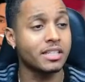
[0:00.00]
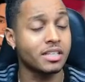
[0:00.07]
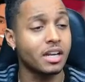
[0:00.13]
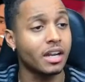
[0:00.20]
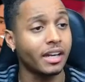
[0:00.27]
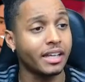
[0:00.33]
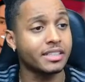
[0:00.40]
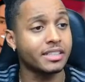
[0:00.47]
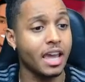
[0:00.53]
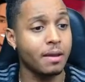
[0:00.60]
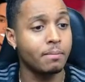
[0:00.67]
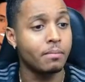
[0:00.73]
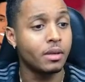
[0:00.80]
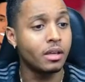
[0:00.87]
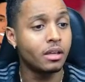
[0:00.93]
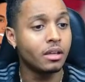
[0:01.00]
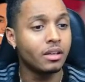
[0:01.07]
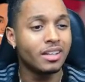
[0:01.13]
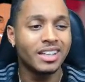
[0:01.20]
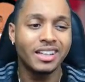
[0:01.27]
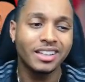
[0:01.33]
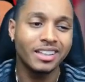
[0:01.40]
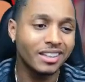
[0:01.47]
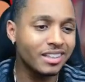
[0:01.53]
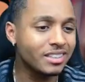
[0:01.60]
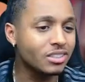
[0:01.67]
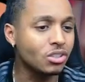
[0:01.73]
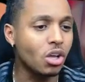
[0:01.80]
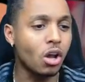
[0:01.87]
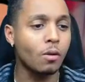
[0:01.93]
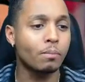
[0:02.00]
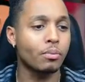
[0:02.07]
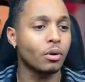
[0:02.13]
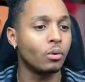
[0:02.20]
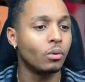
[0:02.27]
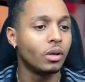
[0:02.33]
in our next game. He's not, bro.